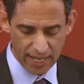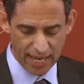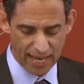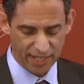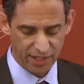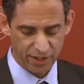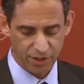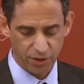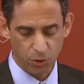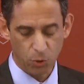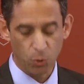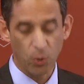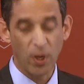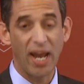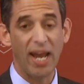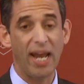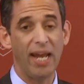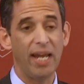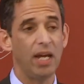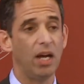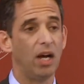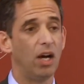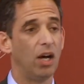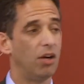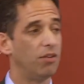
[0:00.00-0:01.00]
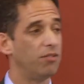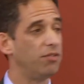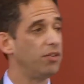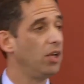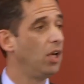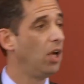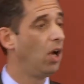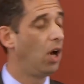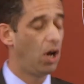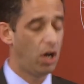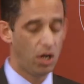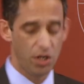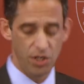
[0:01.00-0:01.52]
and an array of
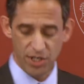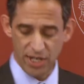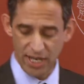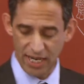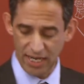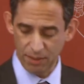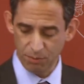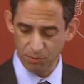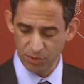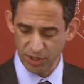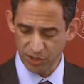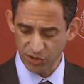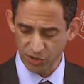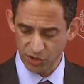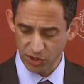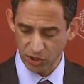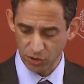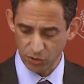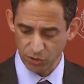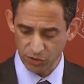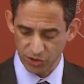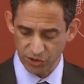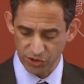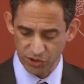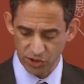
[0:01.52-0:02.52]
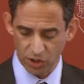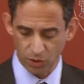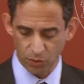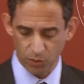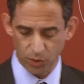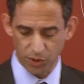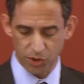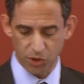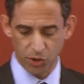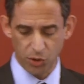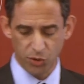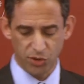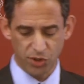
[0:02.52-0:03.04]
unnamed excuses can
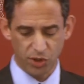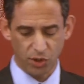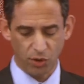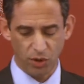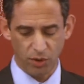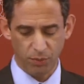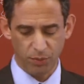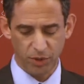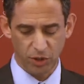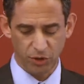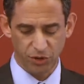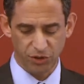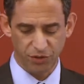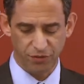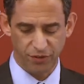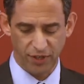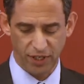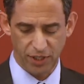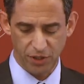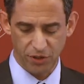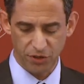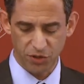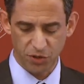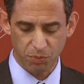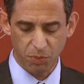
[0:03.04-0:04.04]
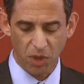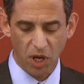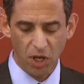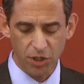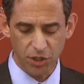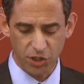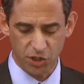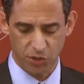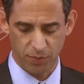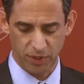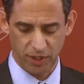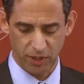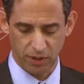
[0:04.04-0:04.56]
reduce a criminal defendant's
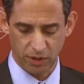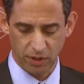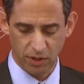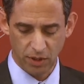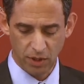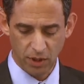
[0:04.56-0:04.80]
punishment.